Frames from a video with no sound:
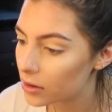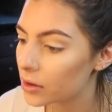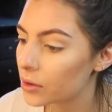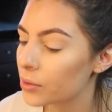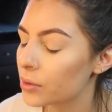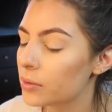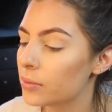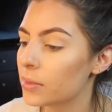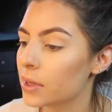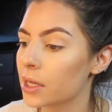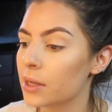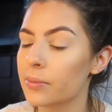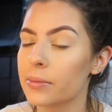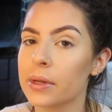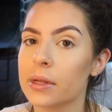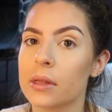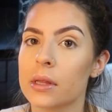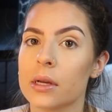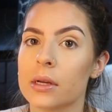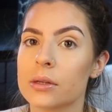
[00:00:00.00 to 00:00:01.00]
It would make
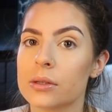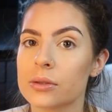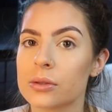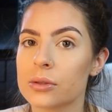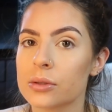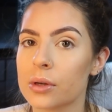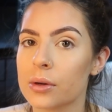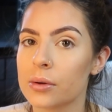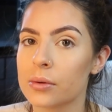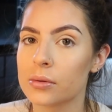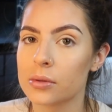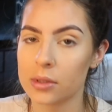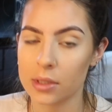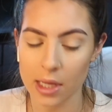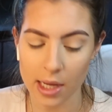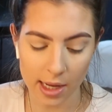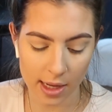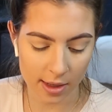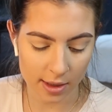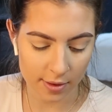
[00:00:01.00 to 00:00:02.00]
me like so
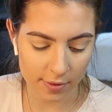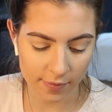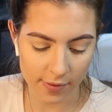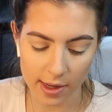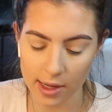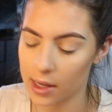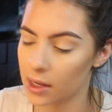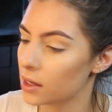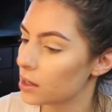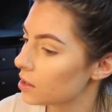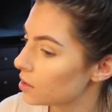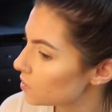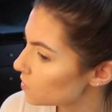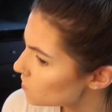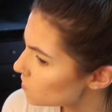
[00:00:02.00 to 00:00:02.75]
sad if I